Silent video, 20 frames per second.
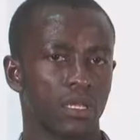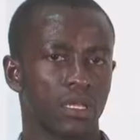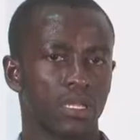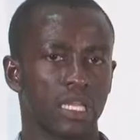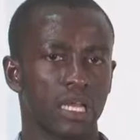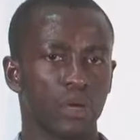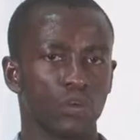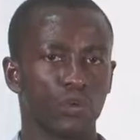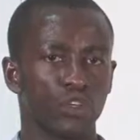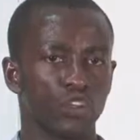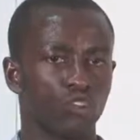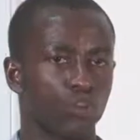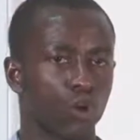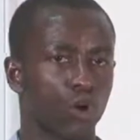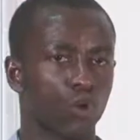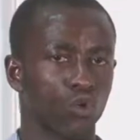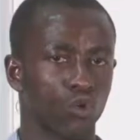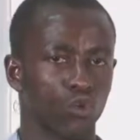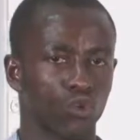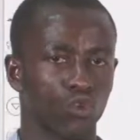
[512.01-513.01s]
then we
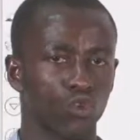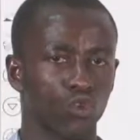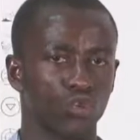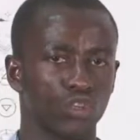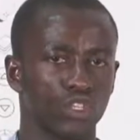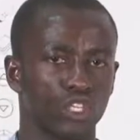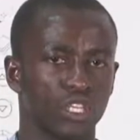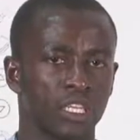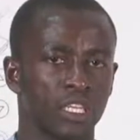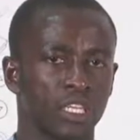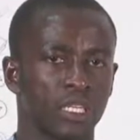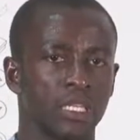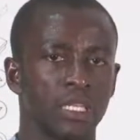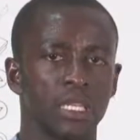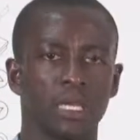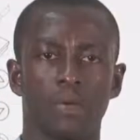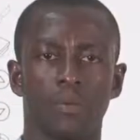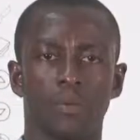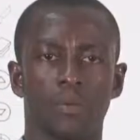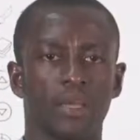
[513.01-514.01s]
draw conclusion
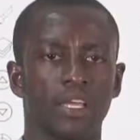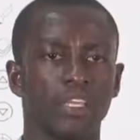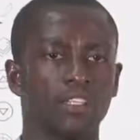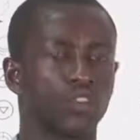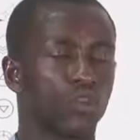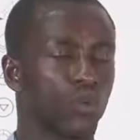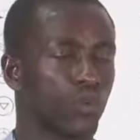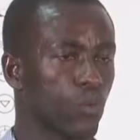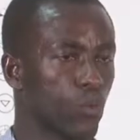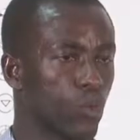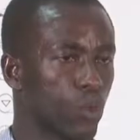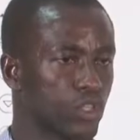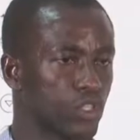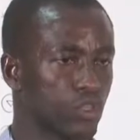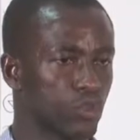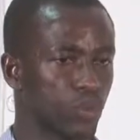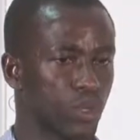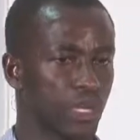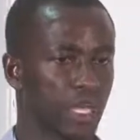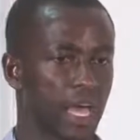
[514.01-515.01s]
based on
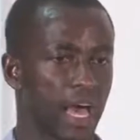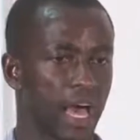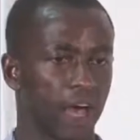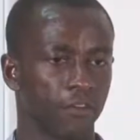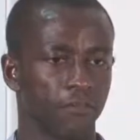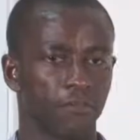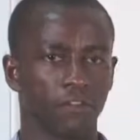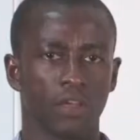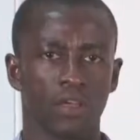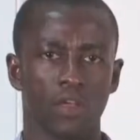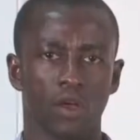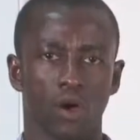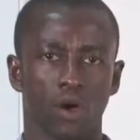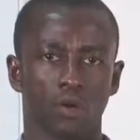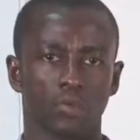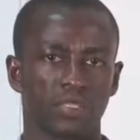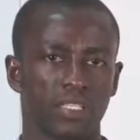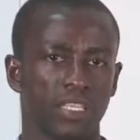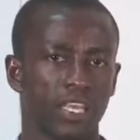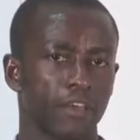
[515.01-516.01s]
what we have
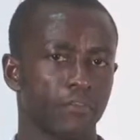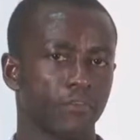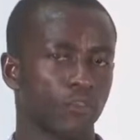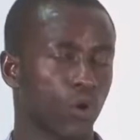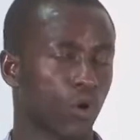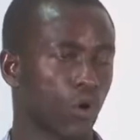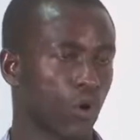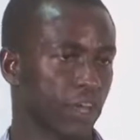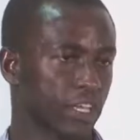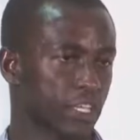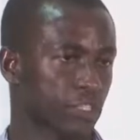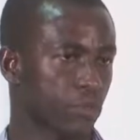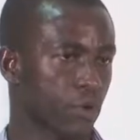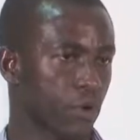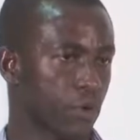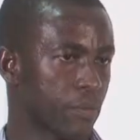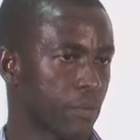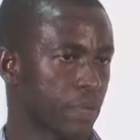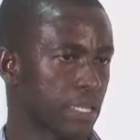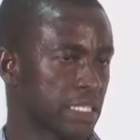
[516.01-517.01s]
observed or
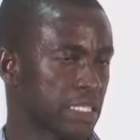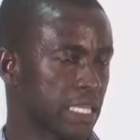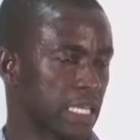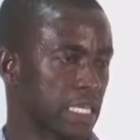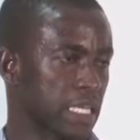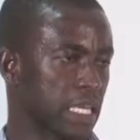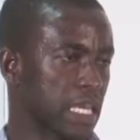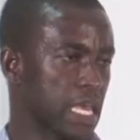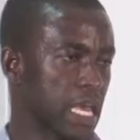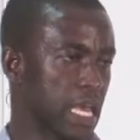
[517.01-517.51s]
experimented.